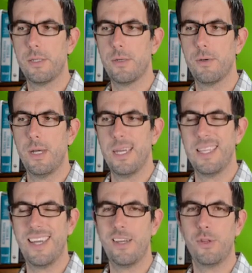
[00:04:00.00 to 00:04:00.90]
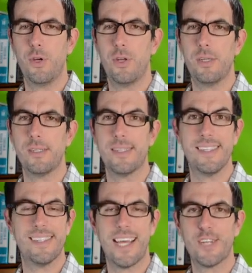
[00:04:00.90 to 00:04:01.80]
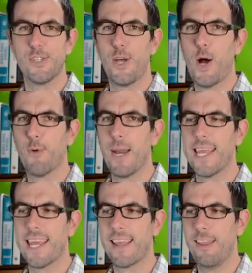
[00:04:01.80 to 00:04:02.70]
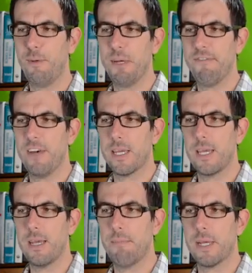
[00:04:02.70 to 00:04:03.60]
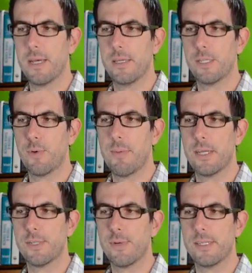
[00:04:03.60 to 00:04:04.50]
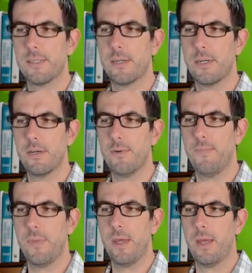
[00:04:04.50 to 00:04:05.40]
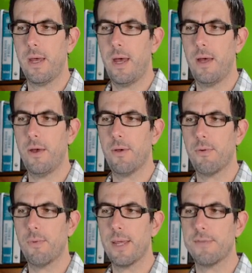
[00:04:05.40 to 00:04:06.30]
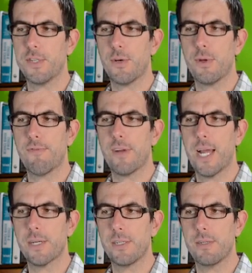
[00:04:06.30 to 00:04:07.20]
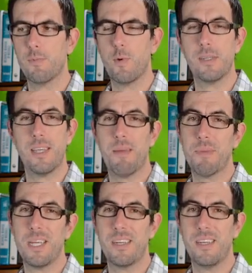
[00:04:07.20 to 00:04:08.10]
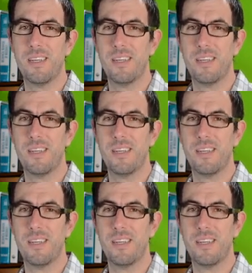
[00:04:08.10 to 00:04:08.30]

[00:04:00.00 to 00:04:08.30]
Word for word: 2. Now you'll notice this is actually already getting a little bit funky because 3 minus 3 is 0. Uh-oh, we have 0 in a fraction. What does that mean?